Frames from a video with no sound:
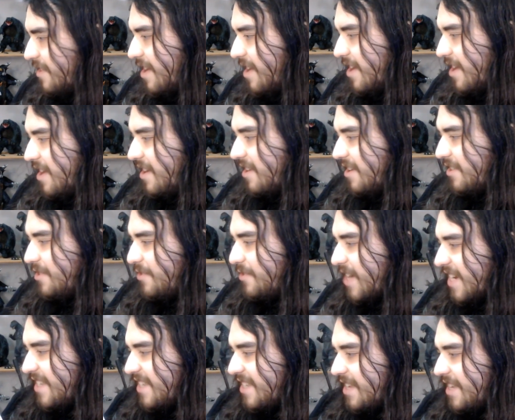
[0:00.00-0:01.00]
a
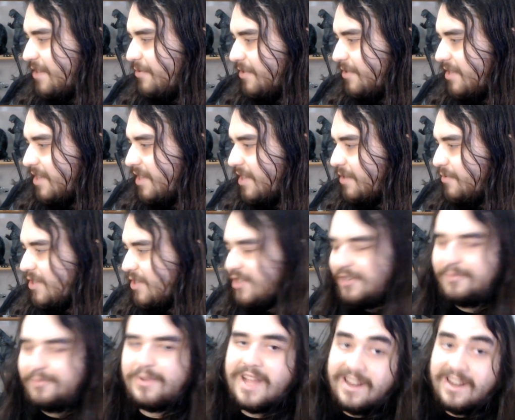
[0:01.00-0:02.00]
direct sequel to the original
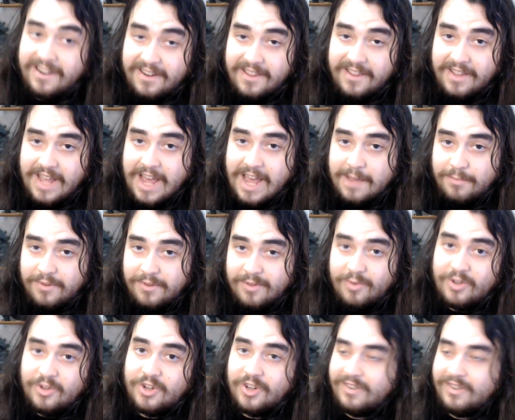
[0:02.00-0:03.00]
Planet of the Apes, which is a